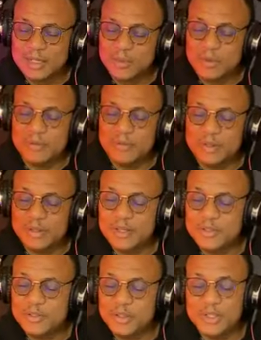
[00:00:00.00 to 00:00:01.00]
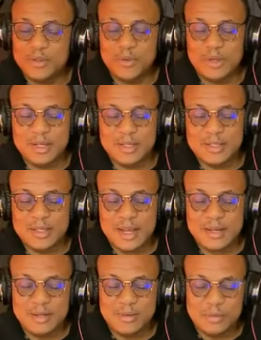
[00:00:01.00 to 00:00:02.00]
And that's one of the things you need to
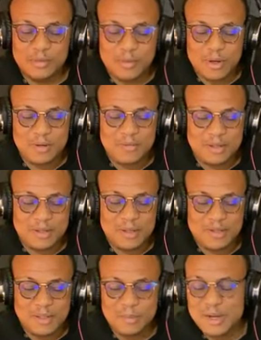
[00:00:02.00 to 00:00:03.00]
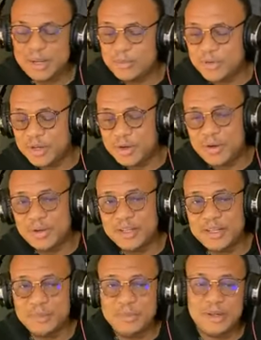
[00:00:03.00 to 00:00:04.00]
understand. One of the things the Bible
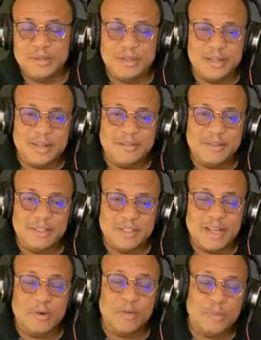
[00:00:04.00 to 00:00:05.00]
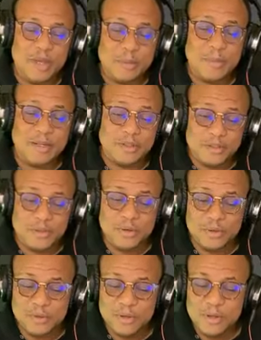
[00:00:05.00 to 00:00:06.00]
recorded about the devil is that I will make
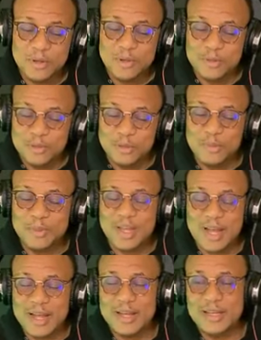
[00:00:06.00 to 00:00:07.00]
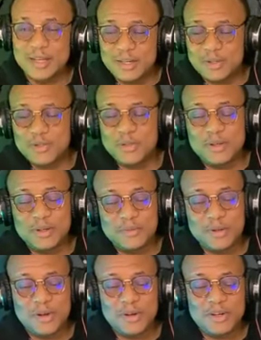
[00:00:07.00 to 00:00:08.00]
my throne to be higher than the
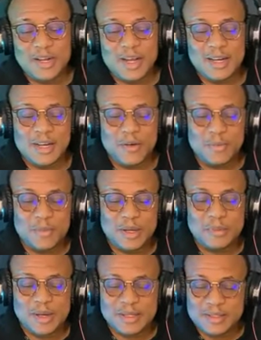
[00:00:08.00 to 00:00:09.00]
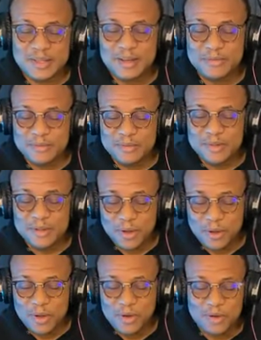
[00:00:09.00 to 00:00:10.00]
throne of God, and I will make myself
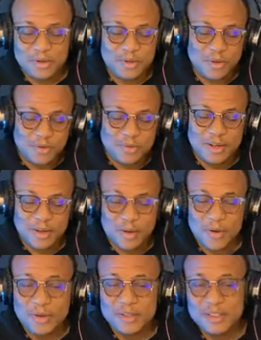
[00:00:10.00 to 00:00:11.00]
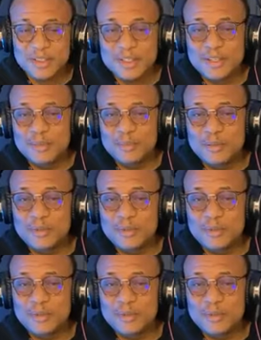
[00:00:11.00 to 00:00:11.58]
God over God.